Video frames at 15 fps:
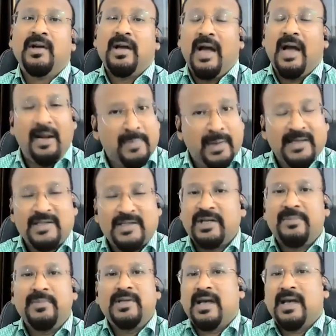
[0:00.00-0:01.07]
and ballistic
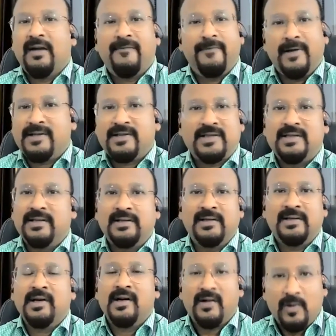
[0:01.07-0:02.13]
missile fits the
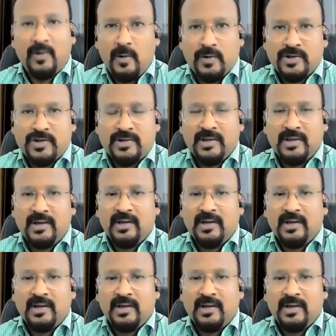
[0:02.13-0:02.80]
course.